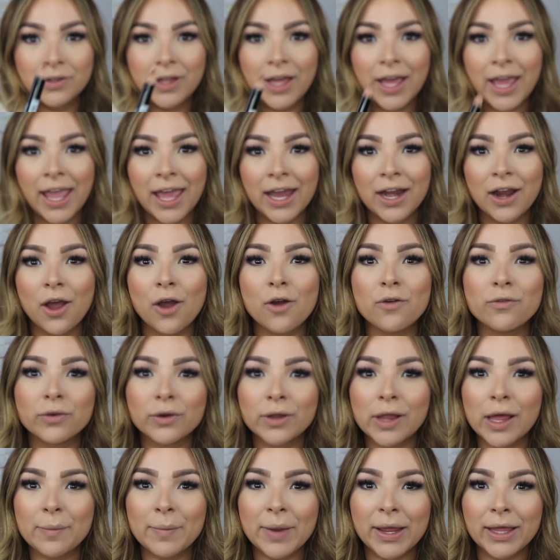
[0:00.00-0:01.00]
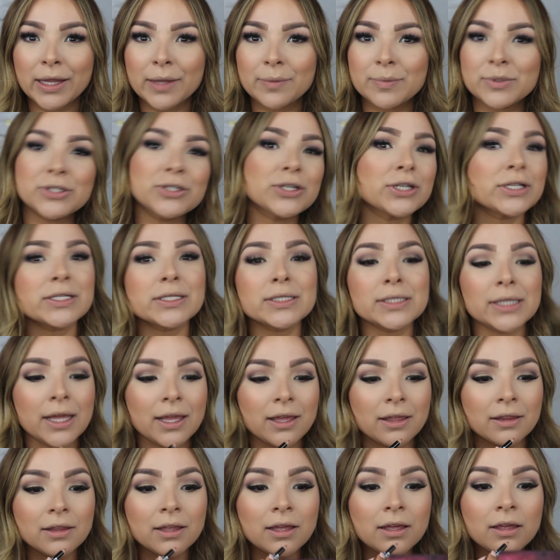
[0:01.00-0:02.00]
And overline my lips just
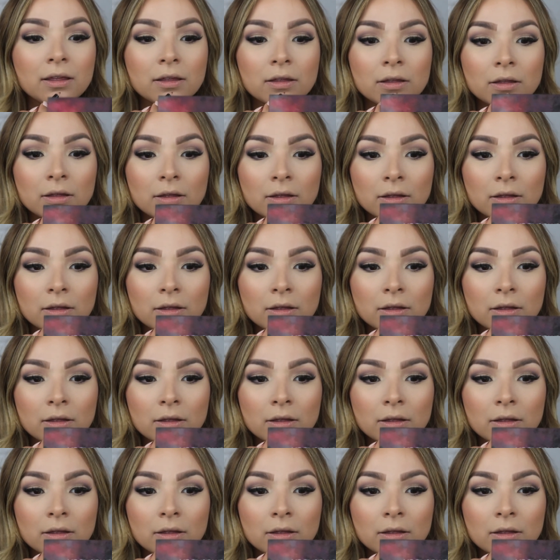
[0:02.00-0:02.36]
slightly.